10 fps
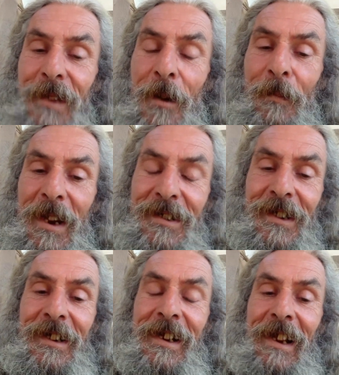
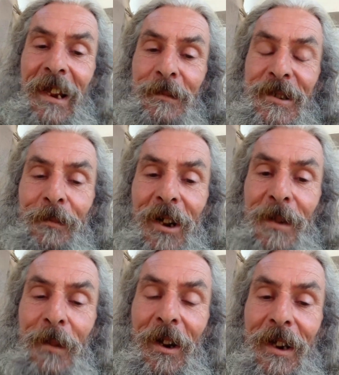immediately came to my
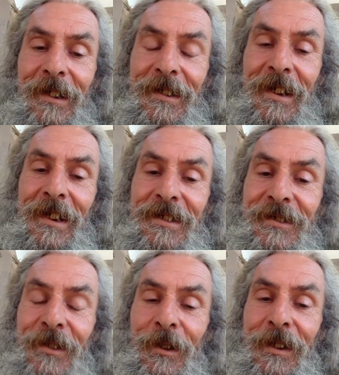mind is
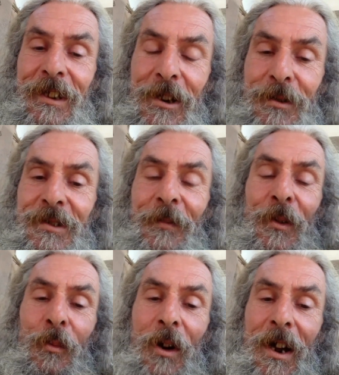the use of the
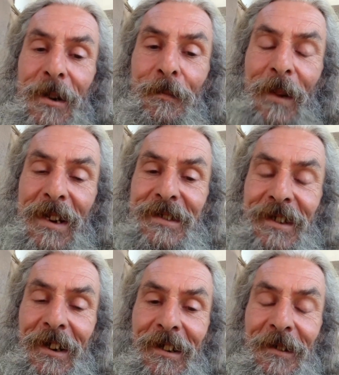word
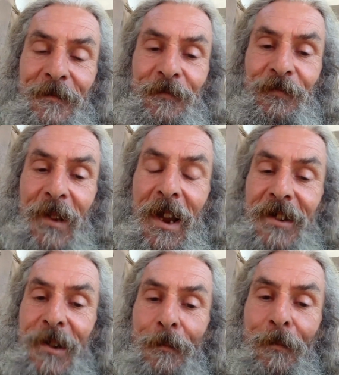meter
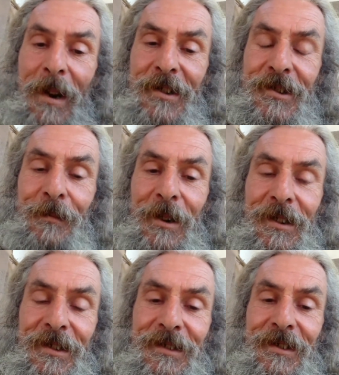as a measurement